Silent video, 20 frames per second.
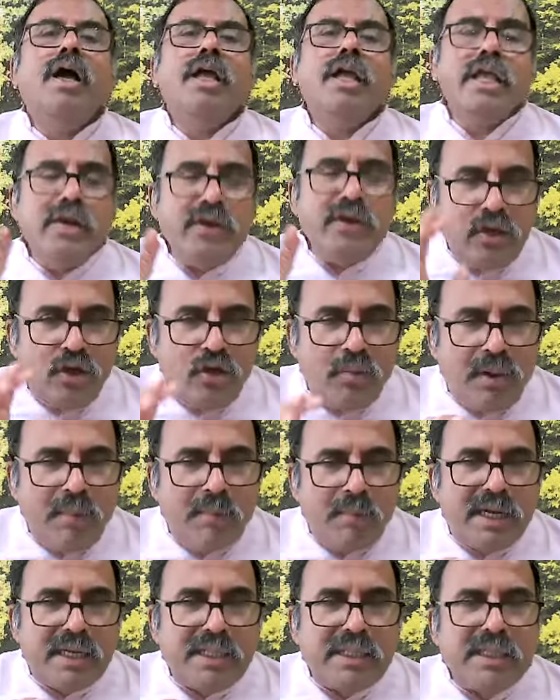In human
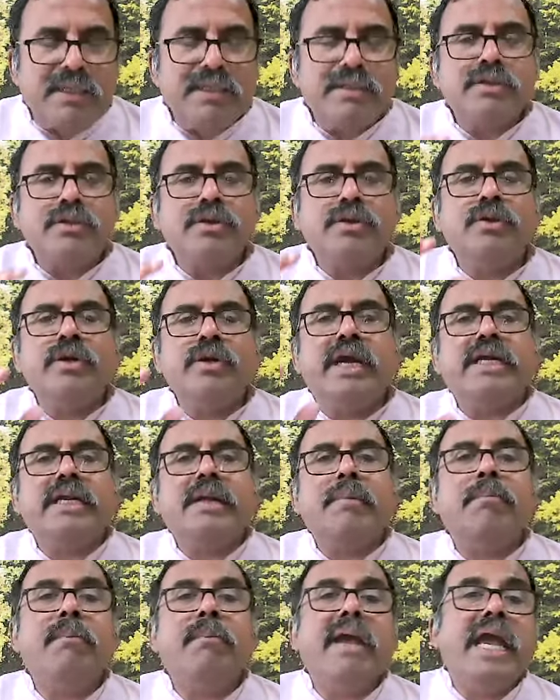birth, to get a
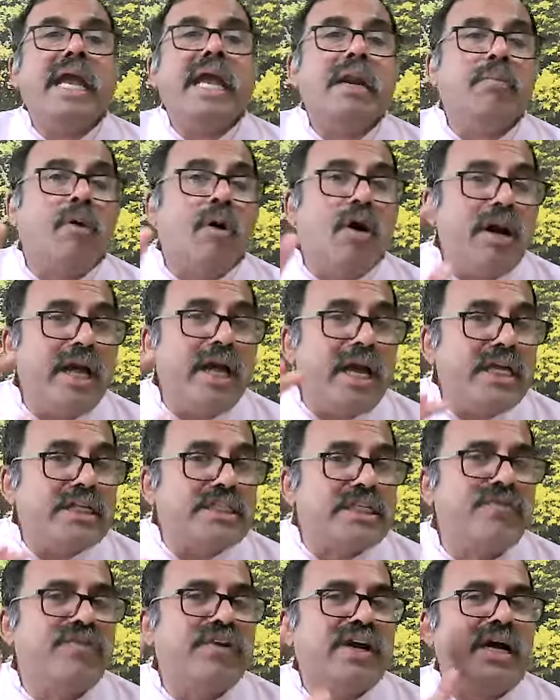male body is
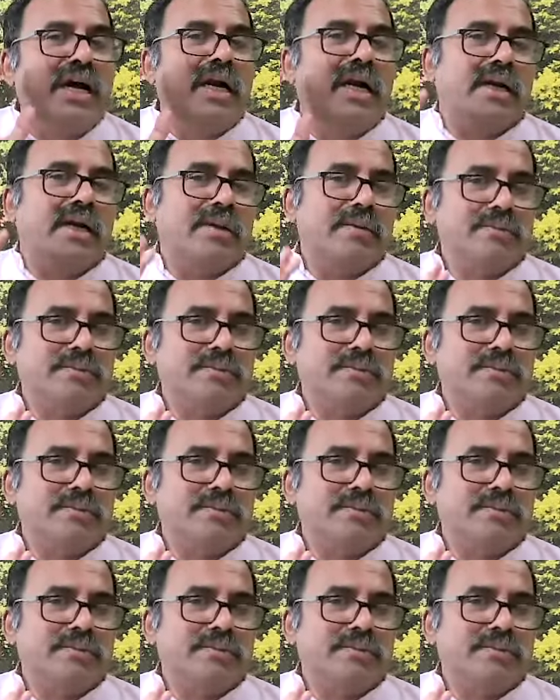difficult.